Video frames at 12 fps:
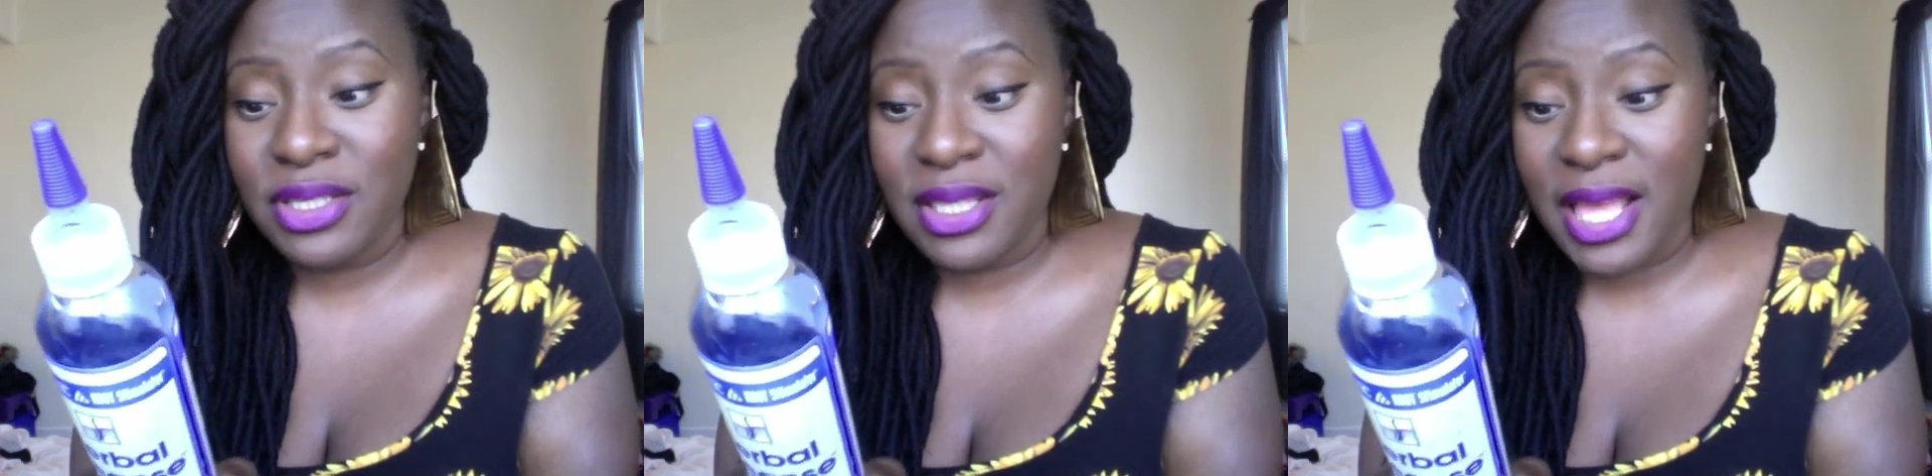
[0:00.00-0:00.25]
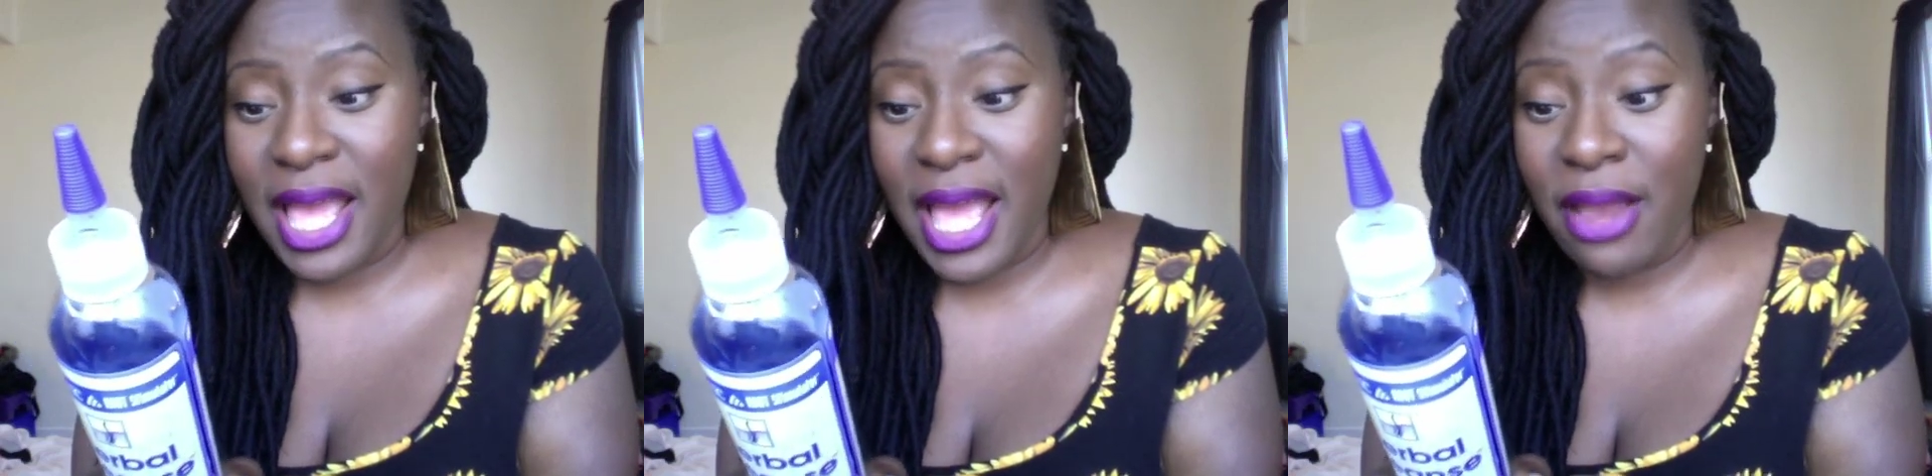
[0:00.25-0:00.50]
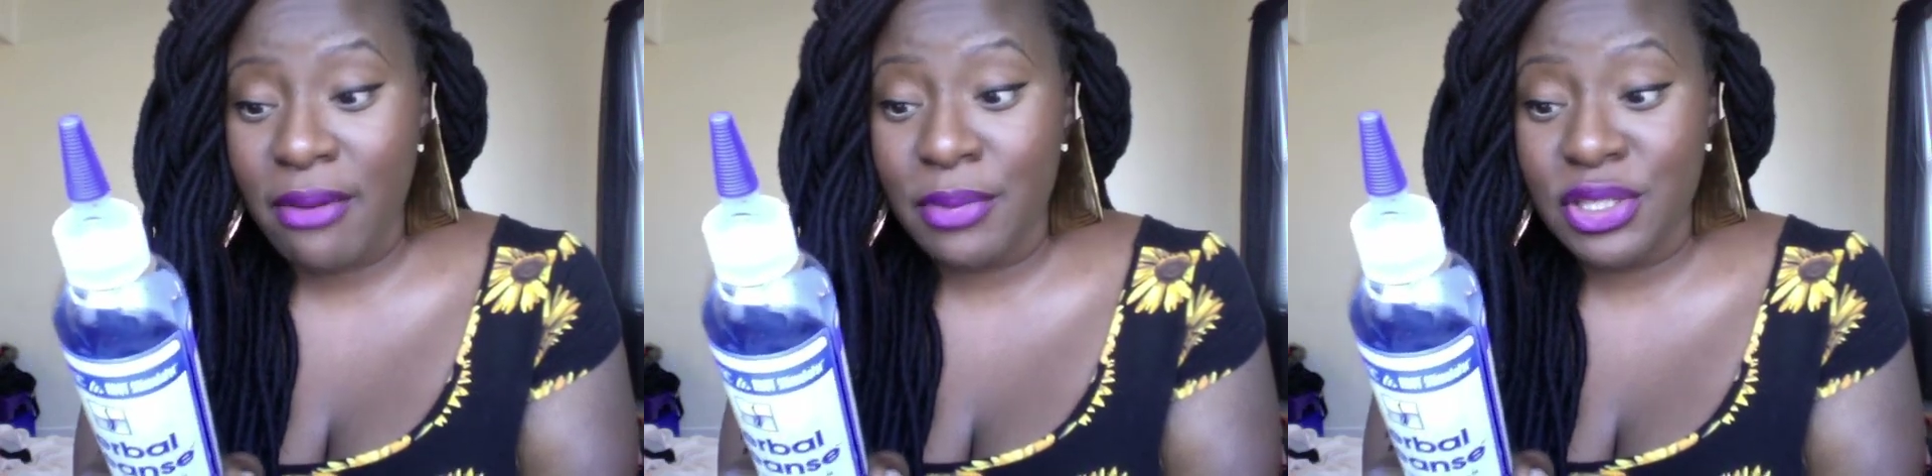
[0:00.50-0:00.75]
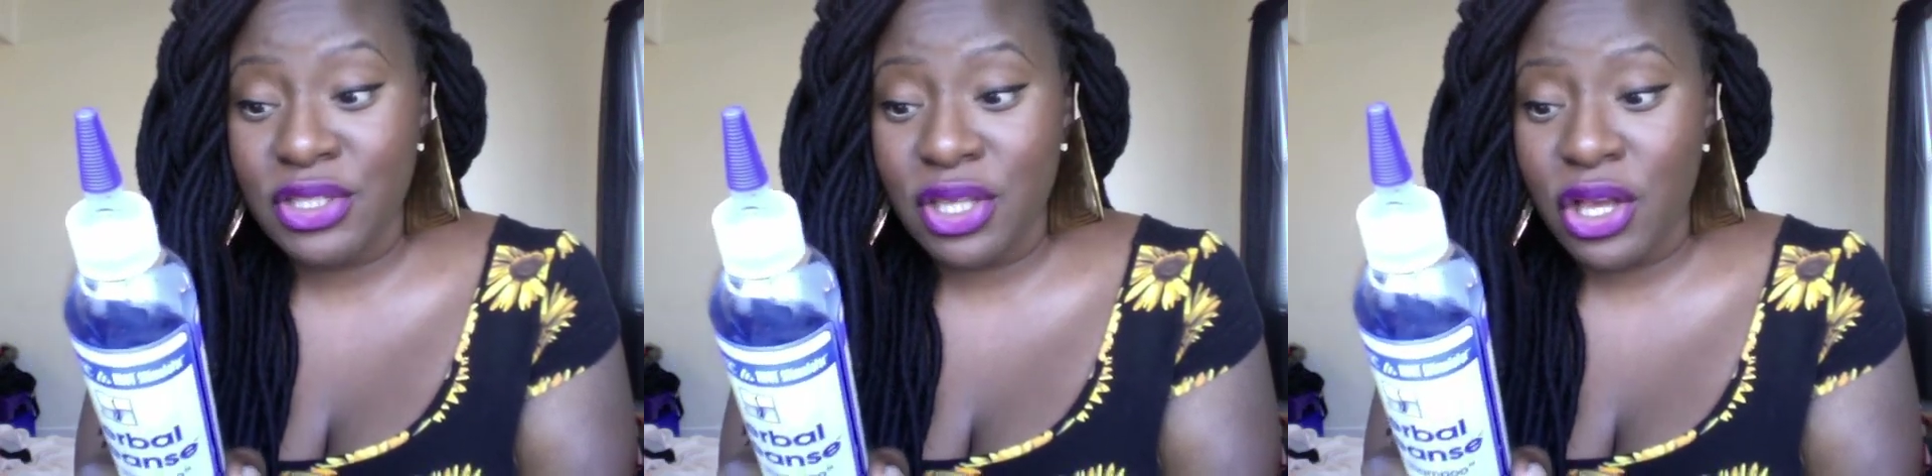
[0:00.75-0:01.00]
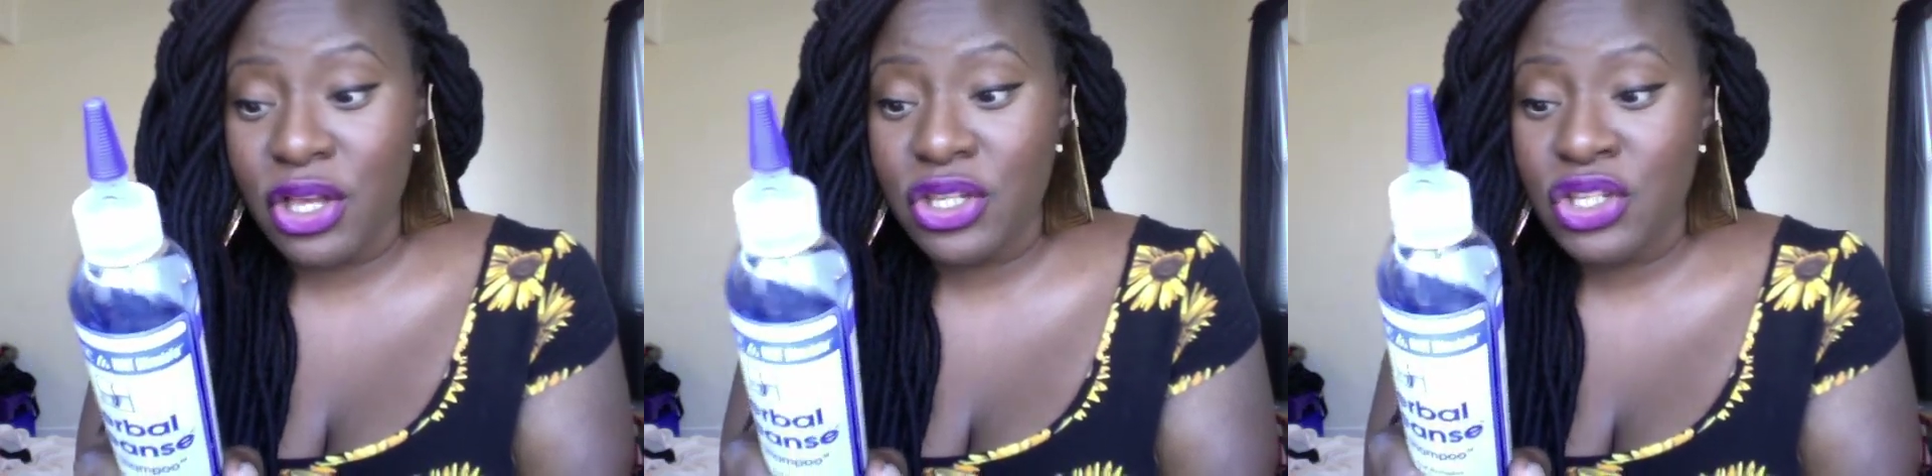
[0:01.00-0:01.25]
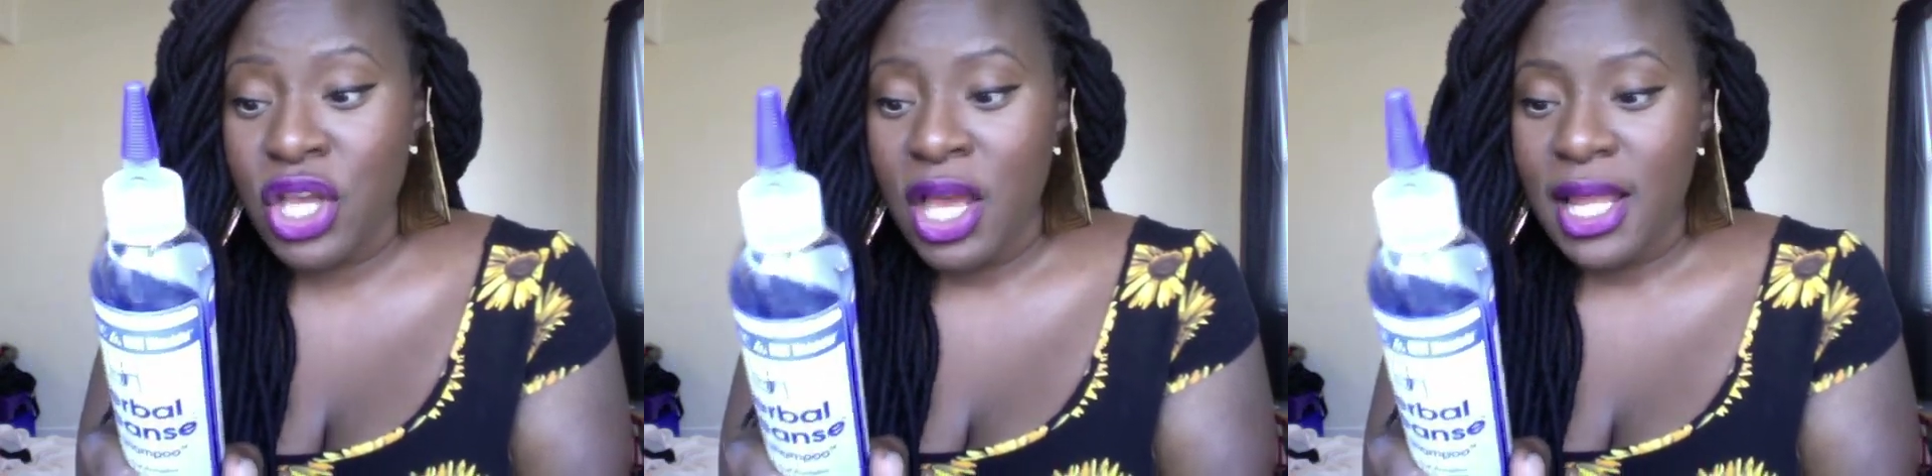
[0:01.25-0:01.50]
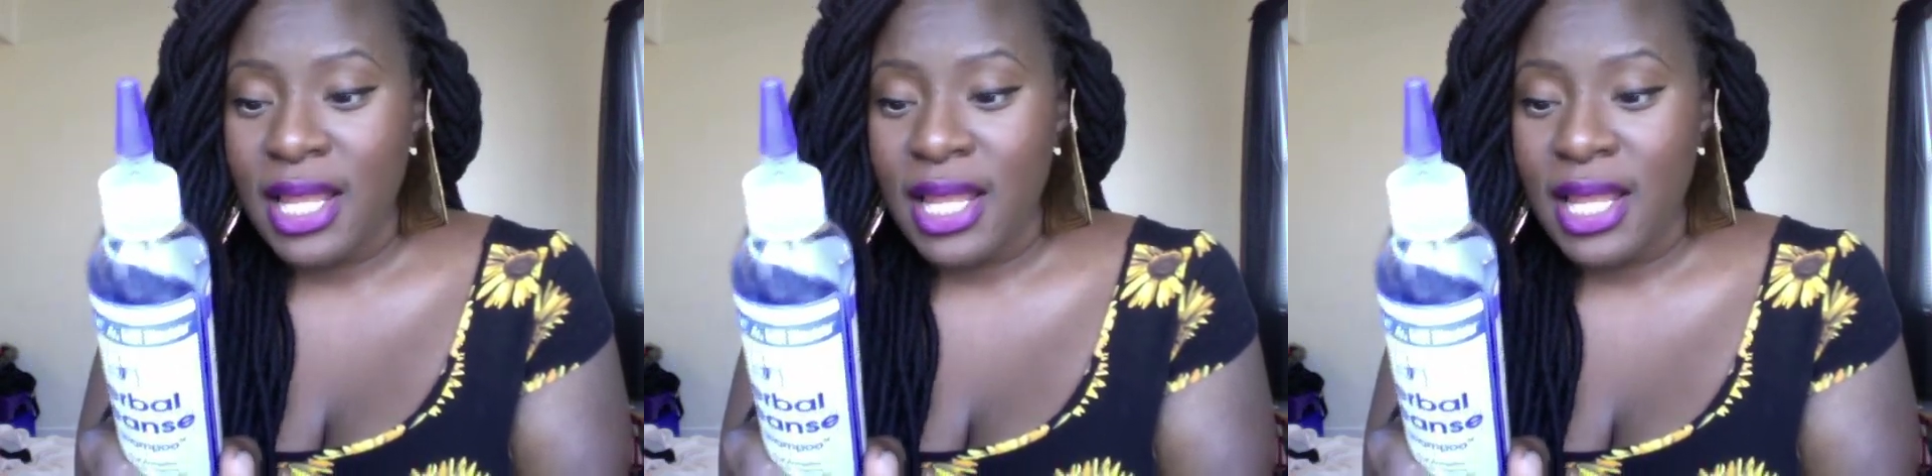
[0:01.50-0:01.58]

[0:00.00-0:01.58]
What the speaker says: to the hair and massage.